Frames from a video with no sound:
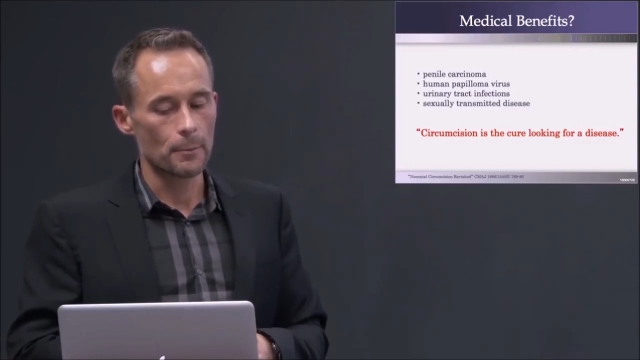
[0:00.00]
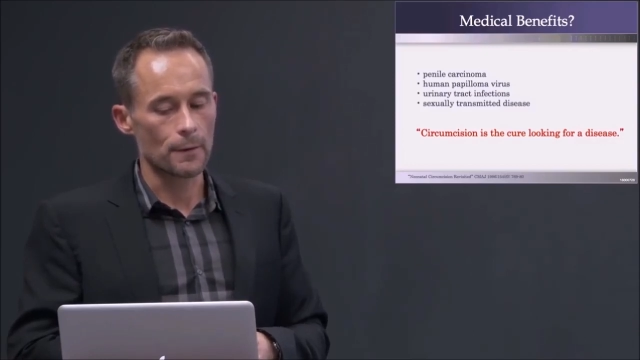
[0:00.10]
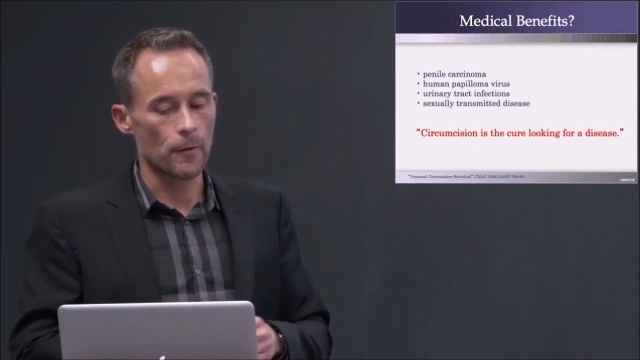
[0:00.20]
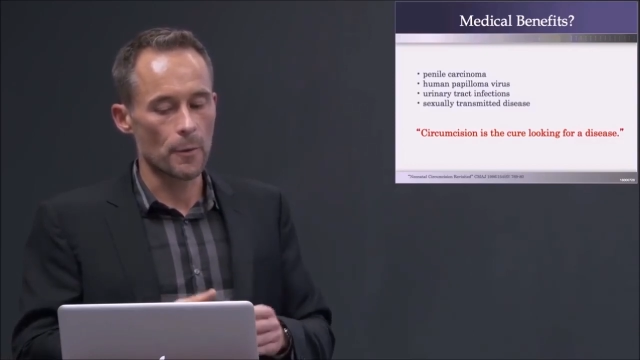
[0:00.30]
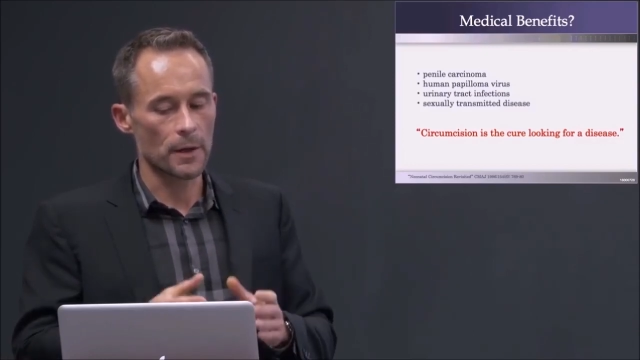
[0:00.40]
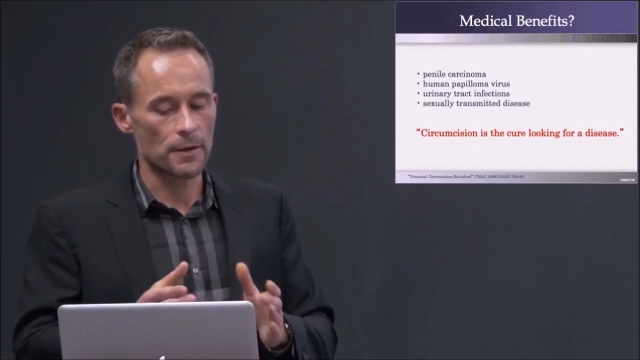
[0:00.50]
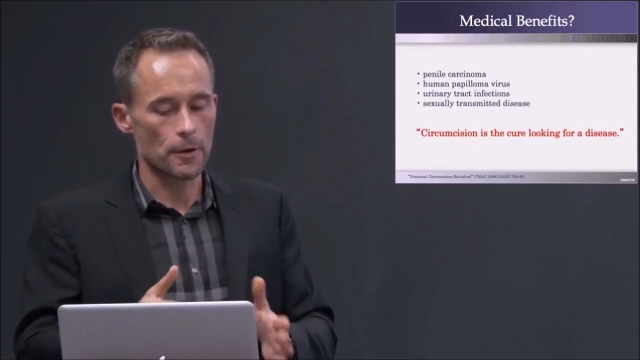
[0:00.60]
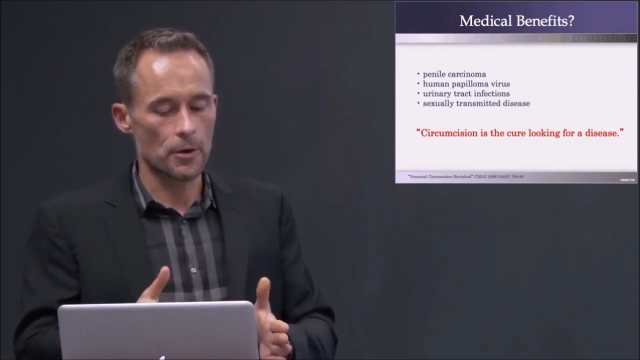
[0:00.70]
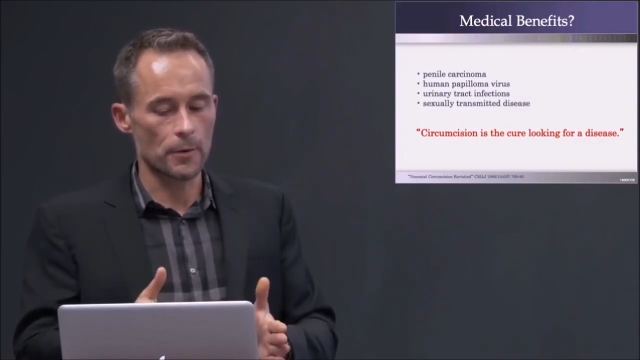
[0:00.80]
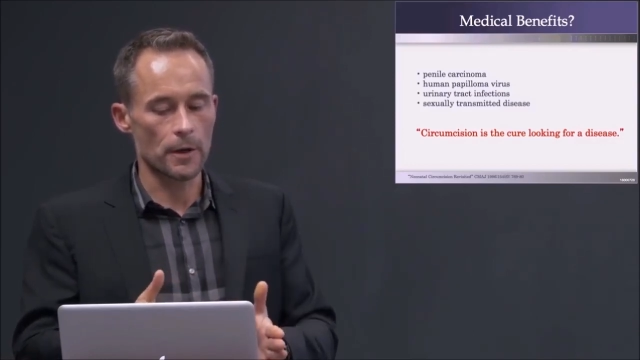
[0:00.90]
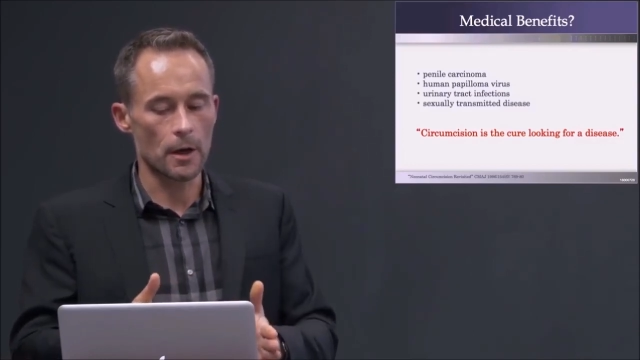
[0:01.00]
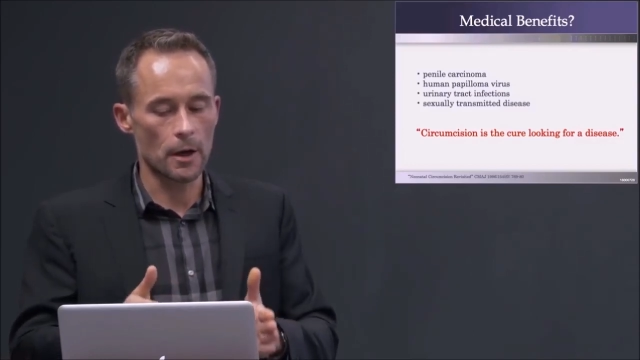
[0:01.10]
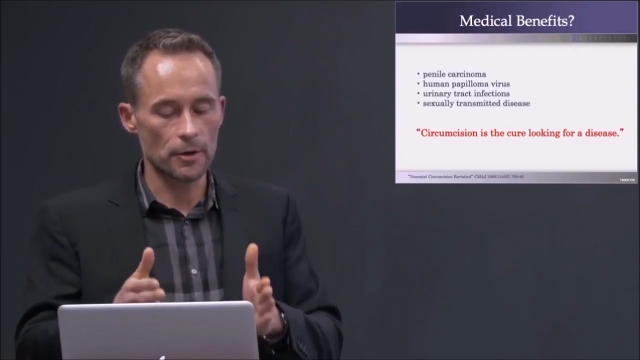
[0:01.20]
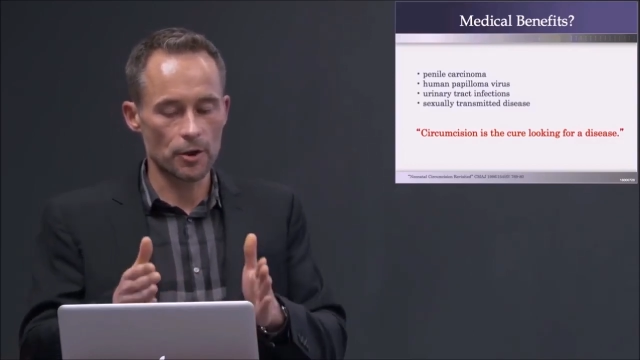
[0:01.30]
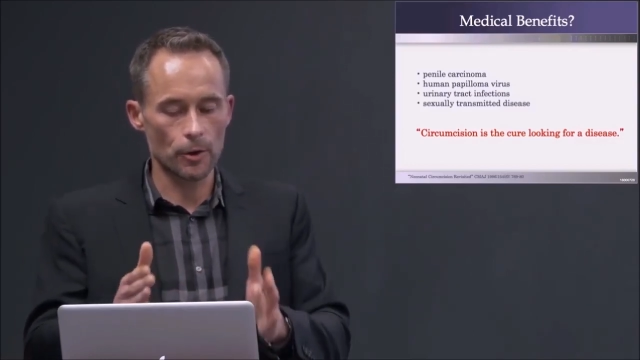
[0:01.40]
performing surgery
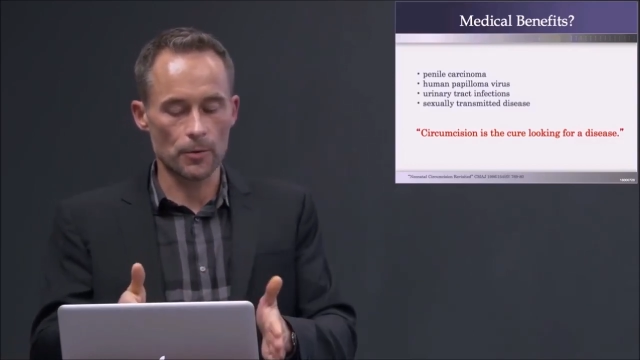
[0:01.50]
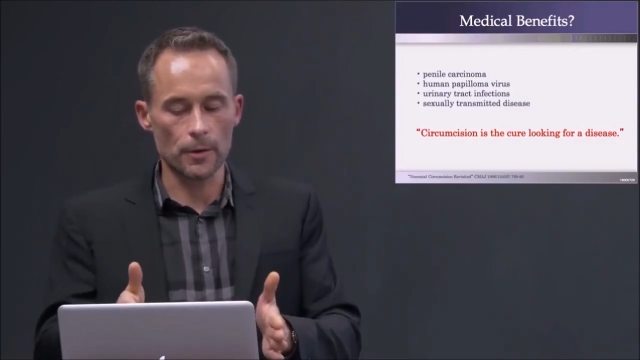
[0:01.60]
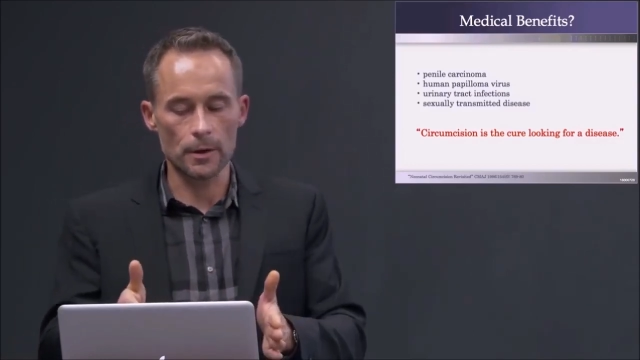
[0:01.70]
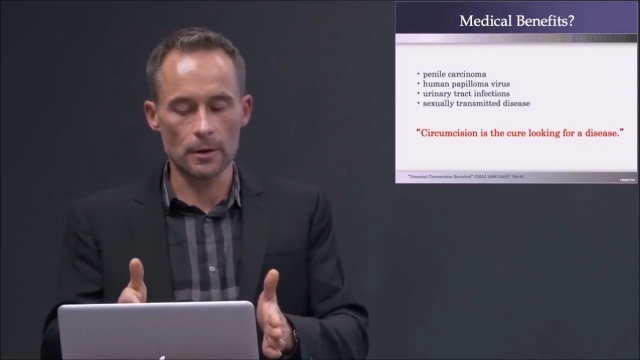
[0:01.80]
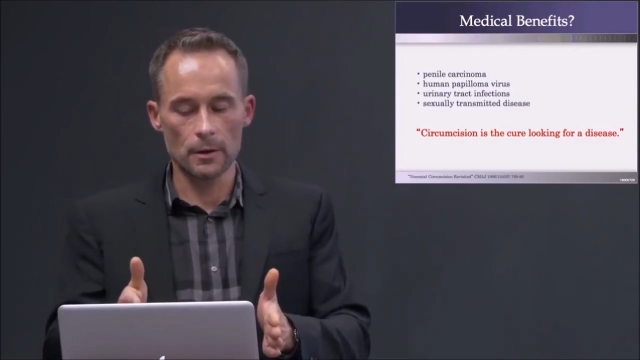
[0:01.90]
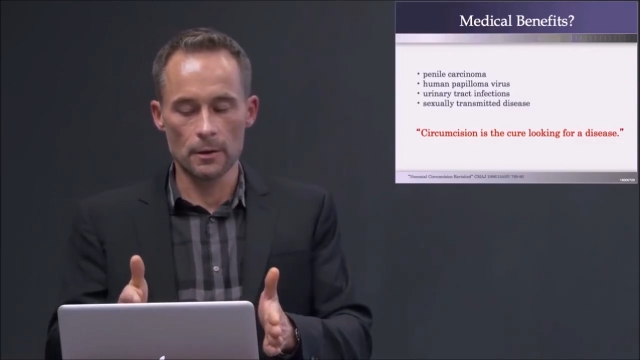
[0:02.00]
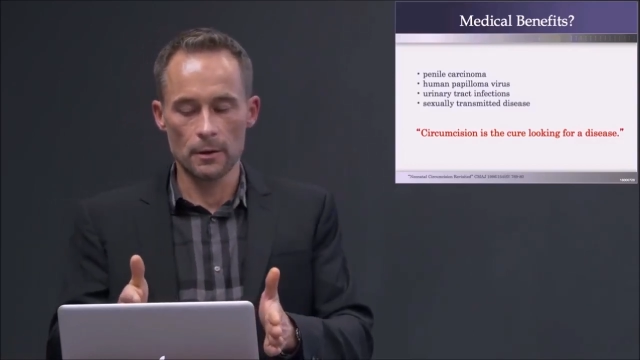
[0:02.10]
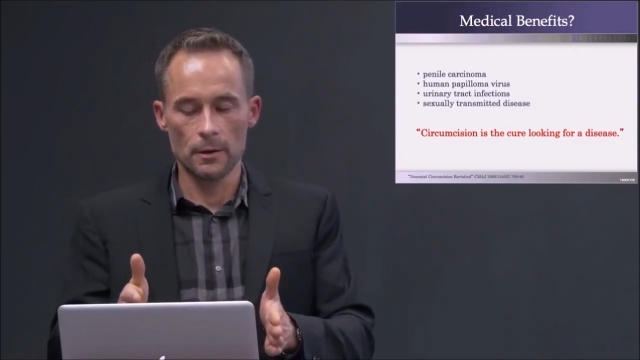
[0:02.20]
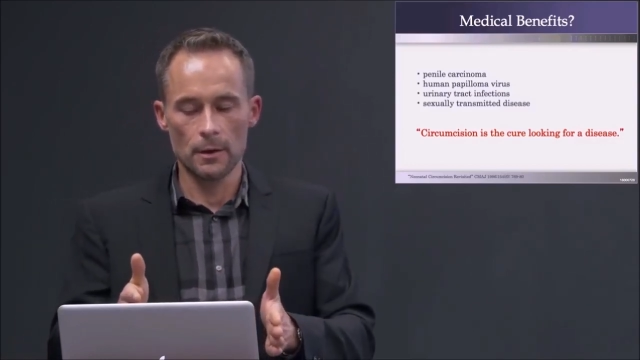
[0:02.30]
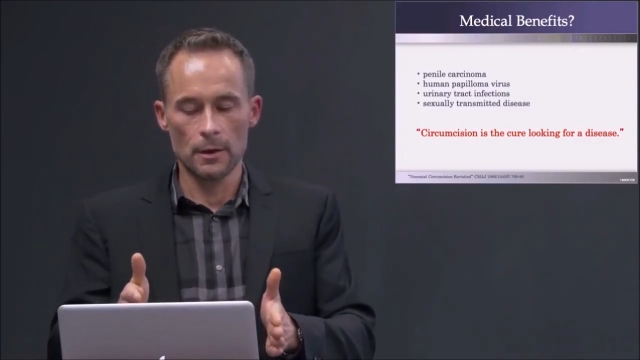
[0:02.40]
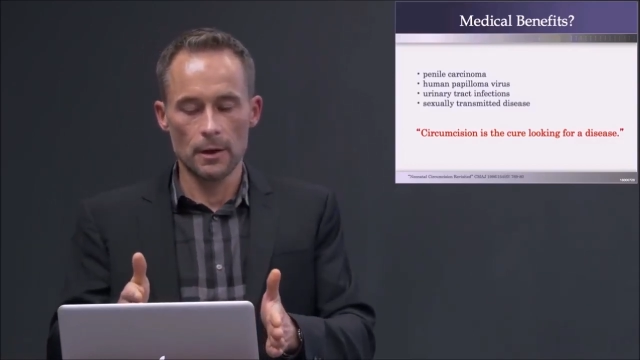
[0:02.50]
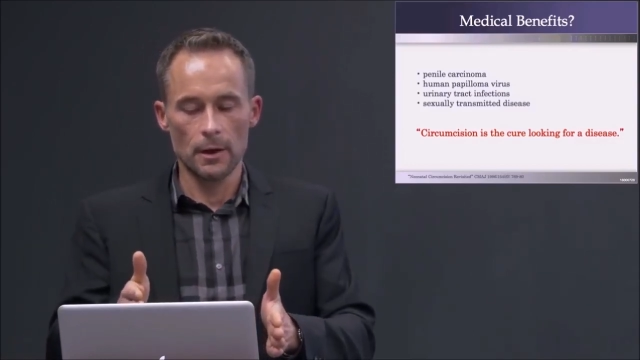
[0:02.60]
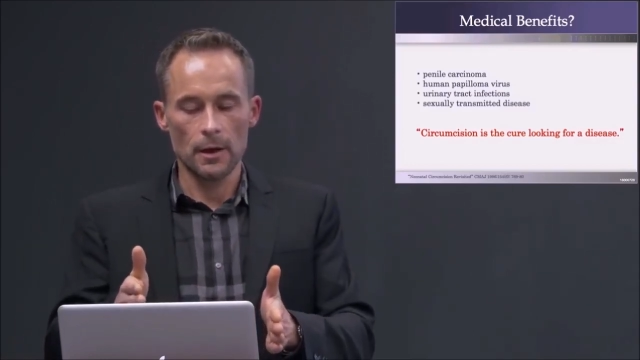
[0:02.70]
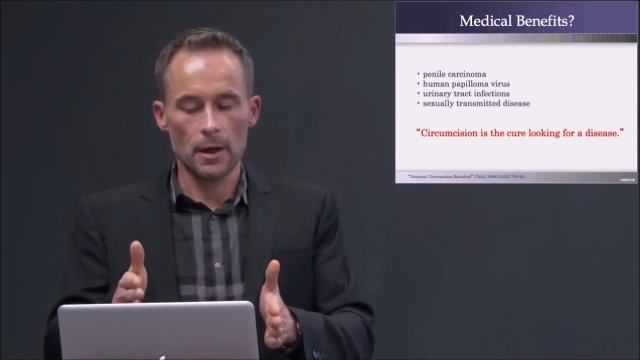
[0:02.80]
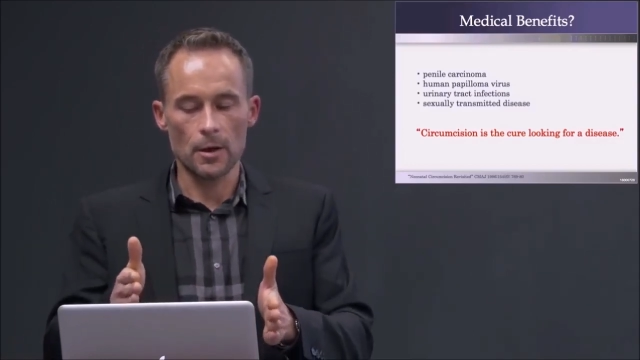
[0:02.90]
on children
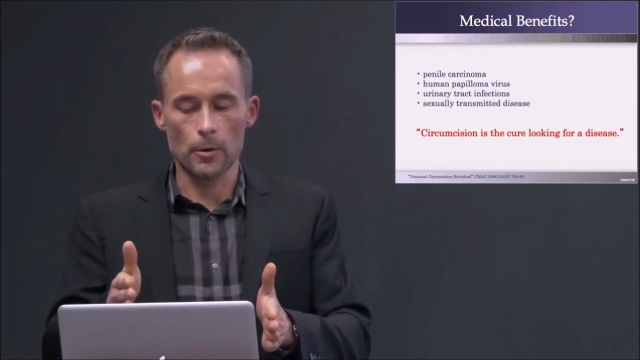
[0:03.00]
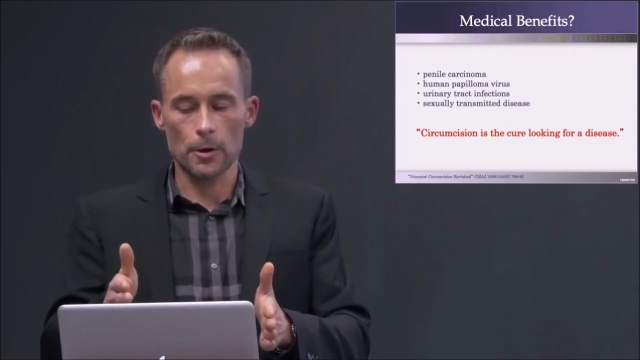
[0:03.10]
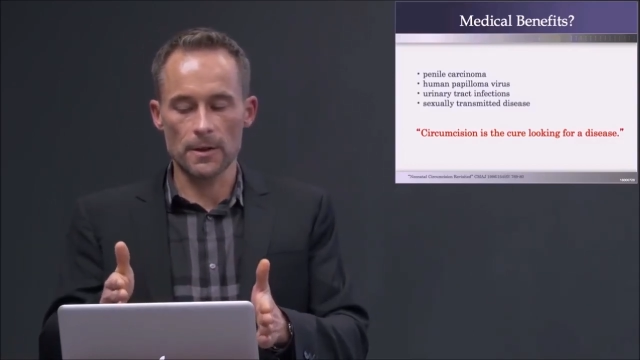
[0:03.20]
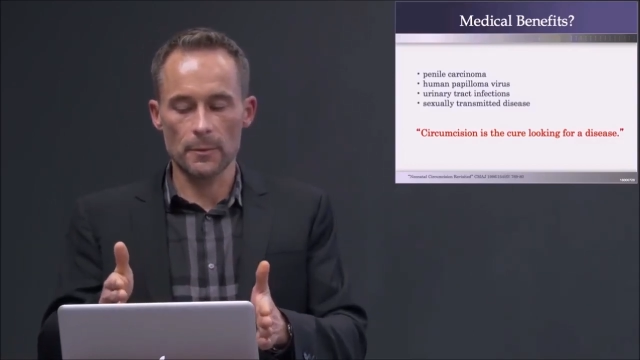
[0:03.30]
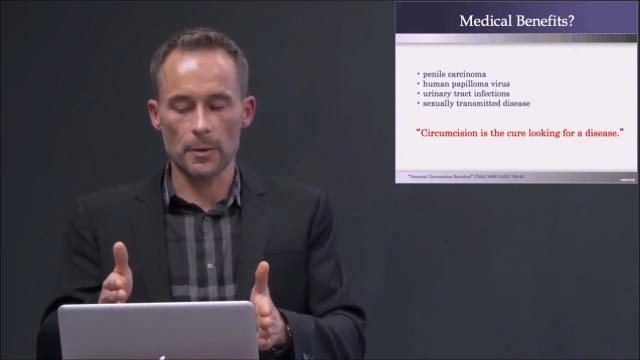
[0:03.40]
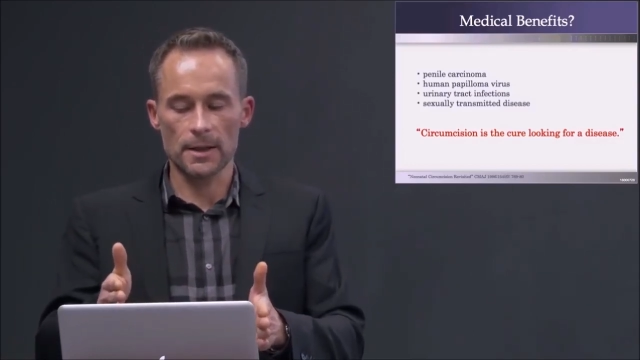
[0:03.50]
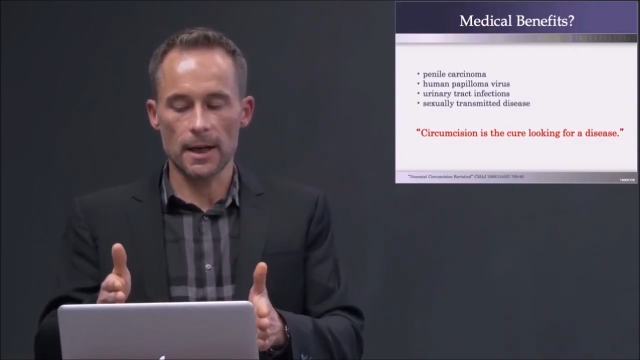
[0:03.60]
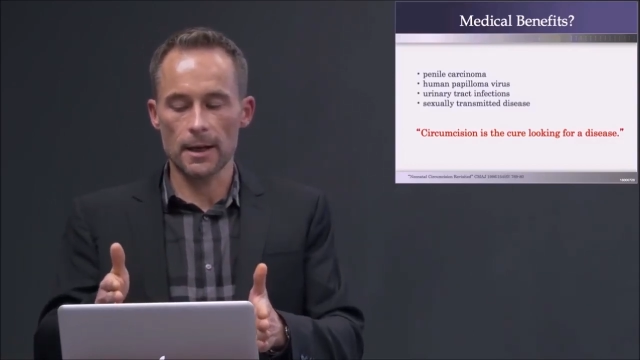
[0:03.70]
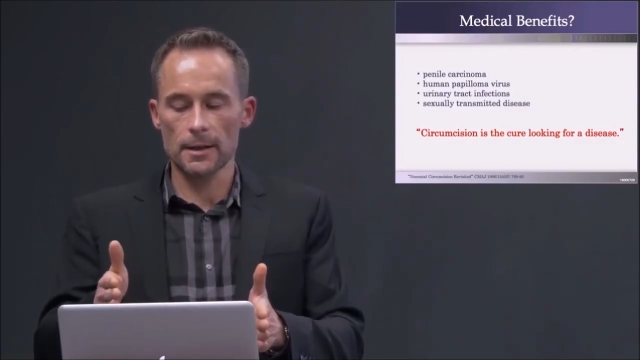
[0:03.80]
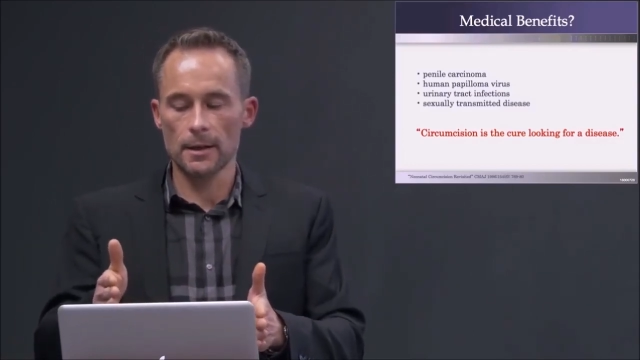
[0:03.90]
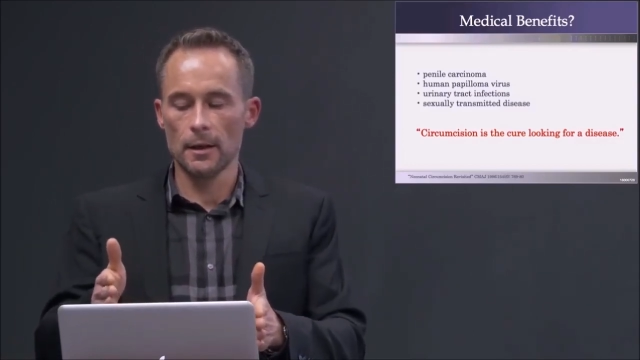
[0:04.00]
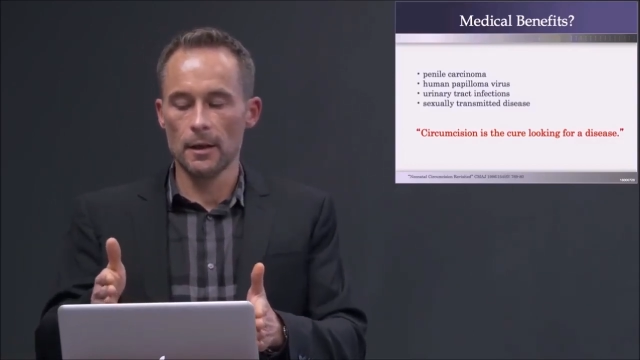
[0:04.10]
in order to protect